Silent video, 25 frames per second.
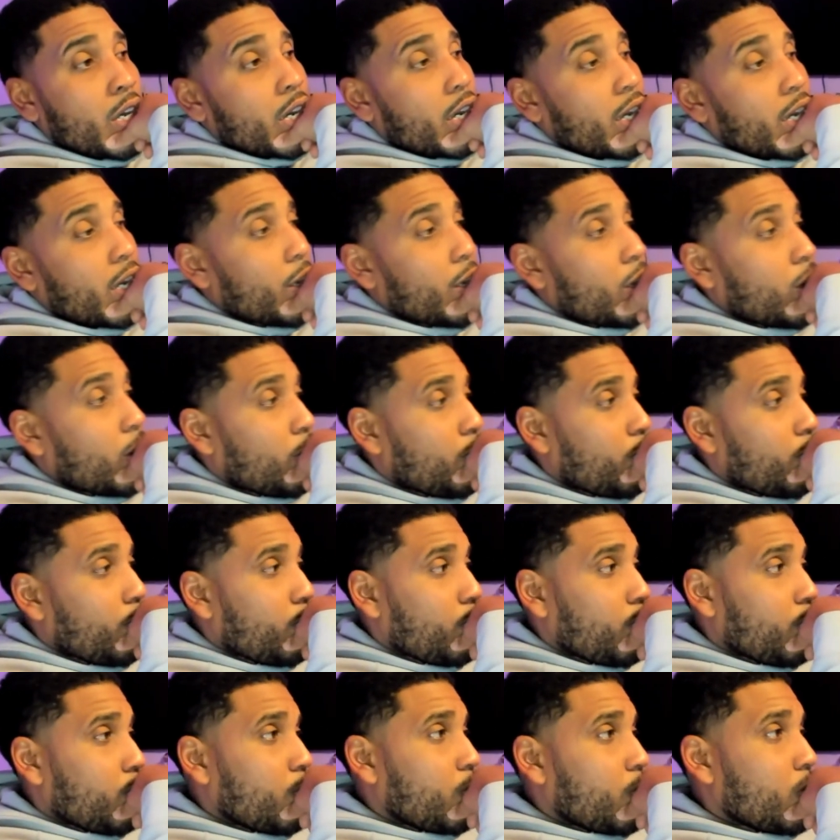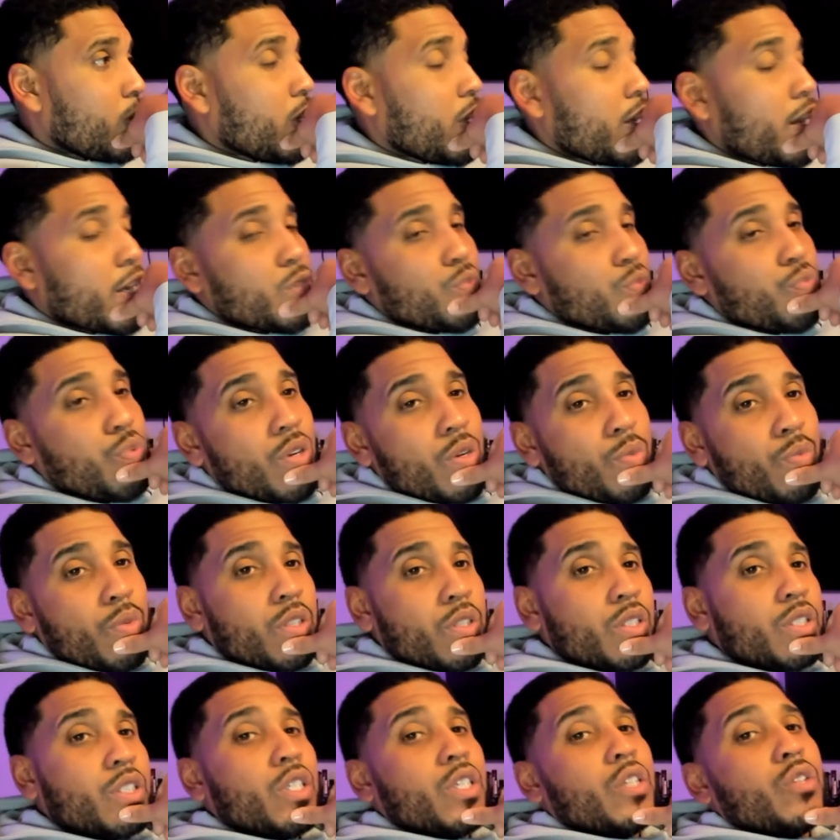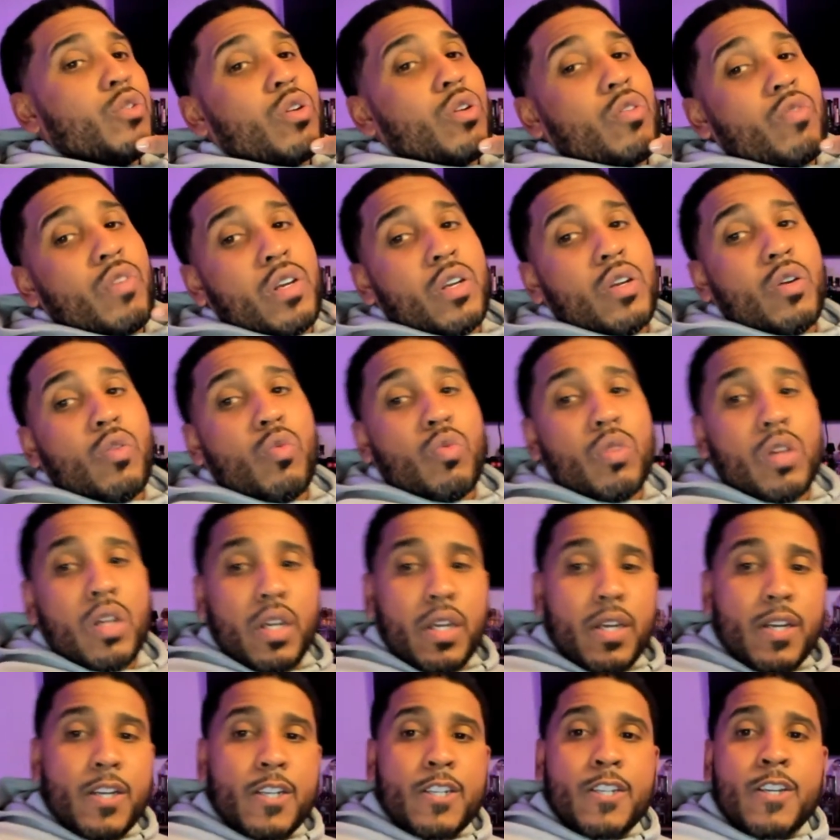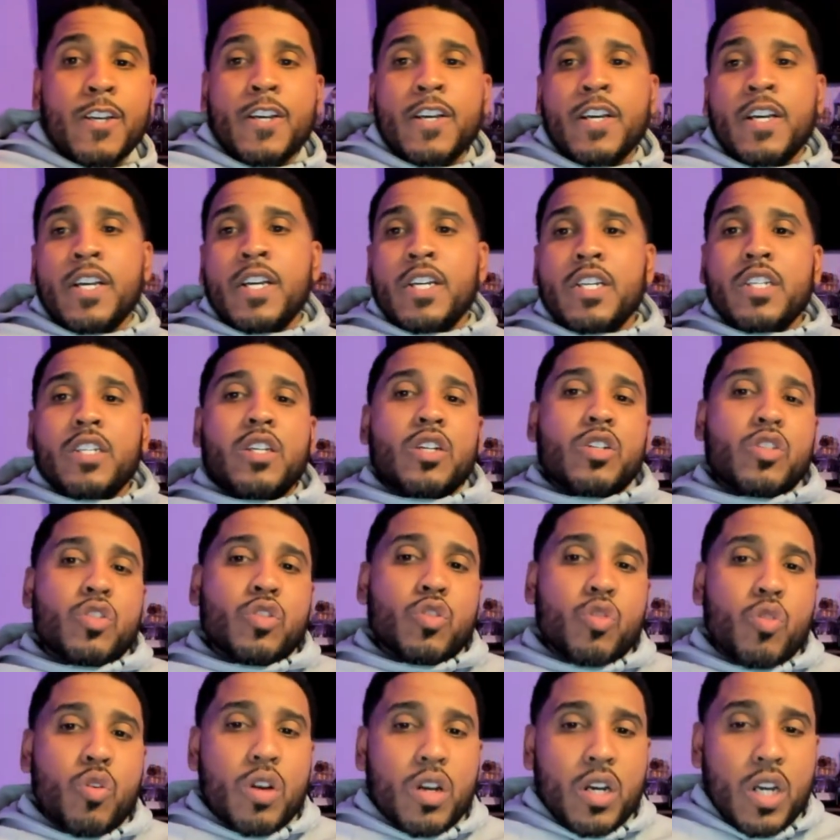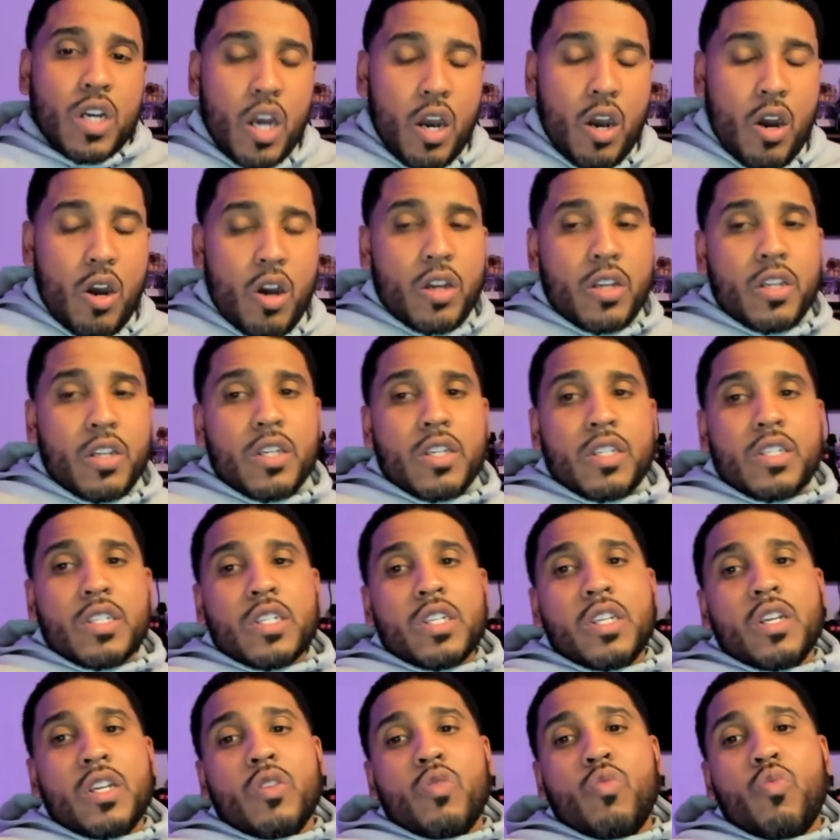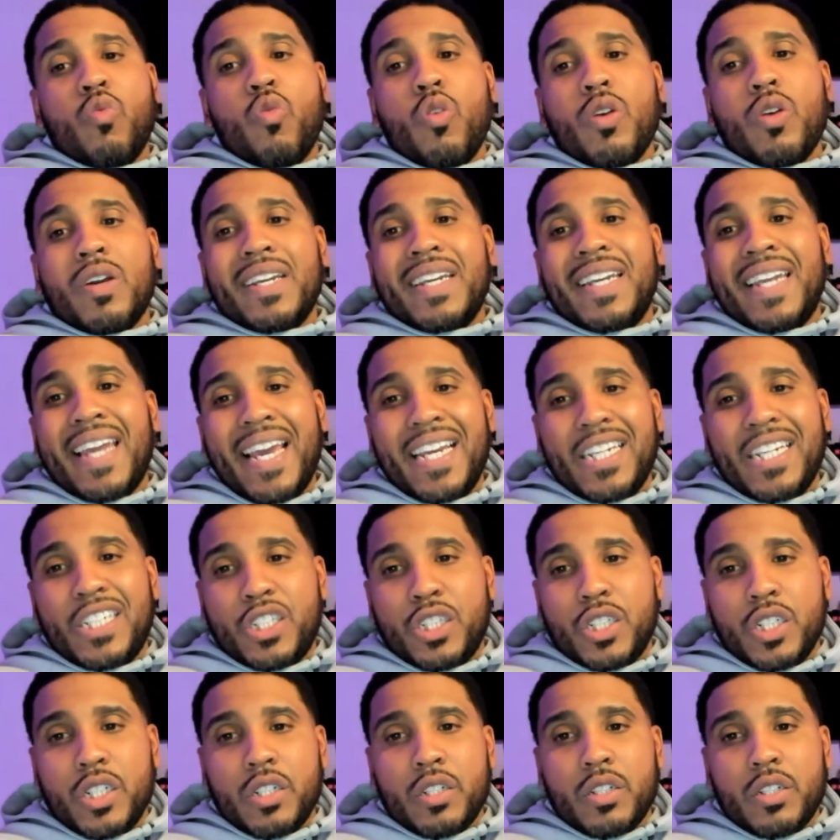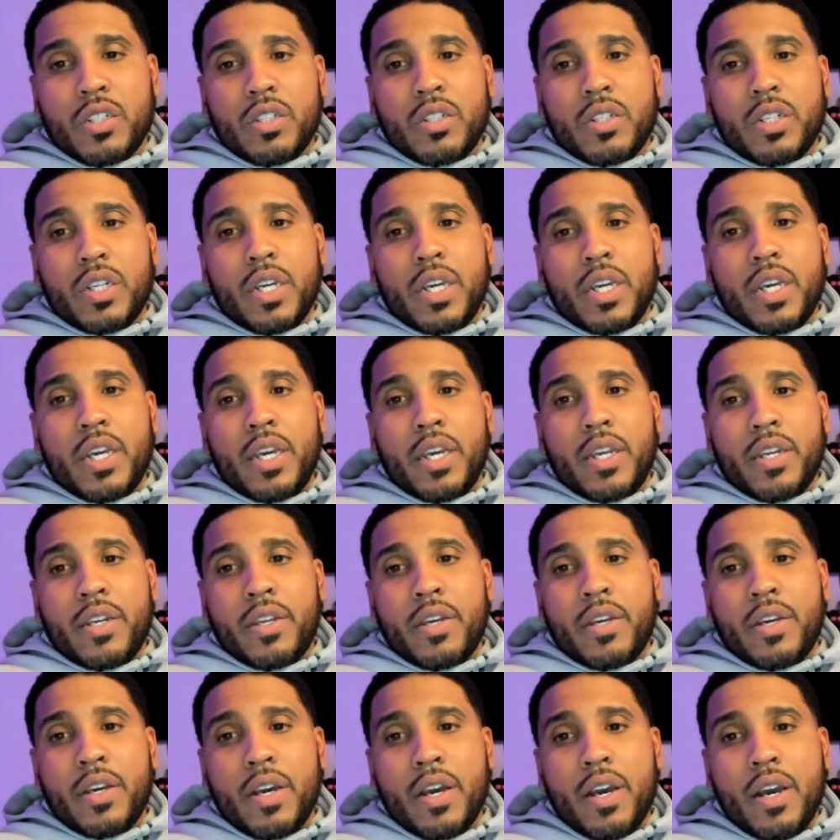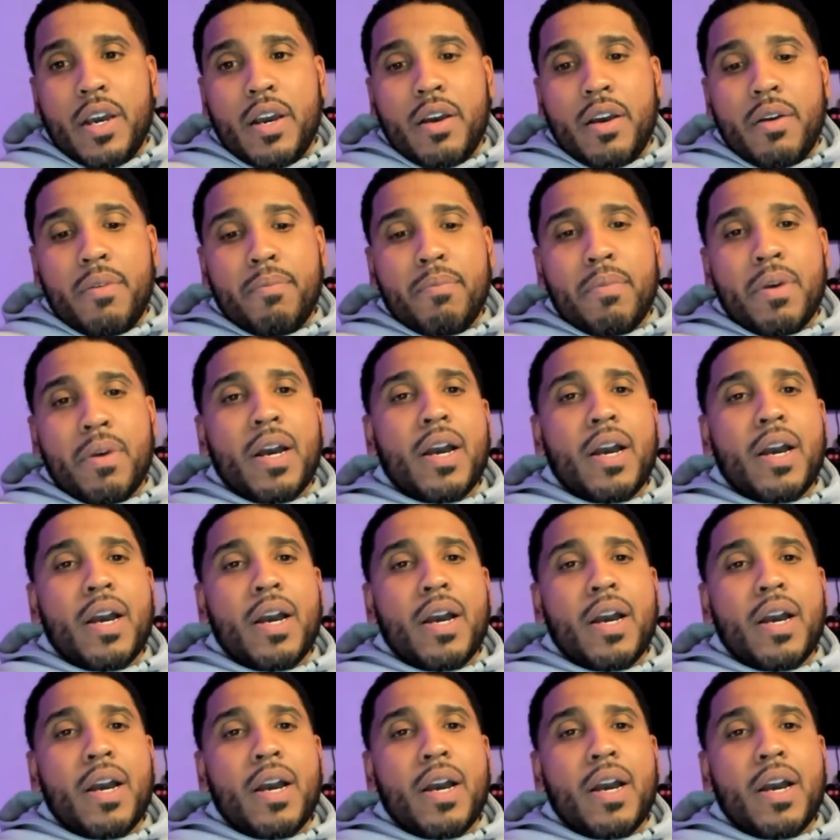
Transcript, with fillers: And yeah, that's pretty much it. You already know what it is. Slick Talk God, Slick Walk Nation, and I'm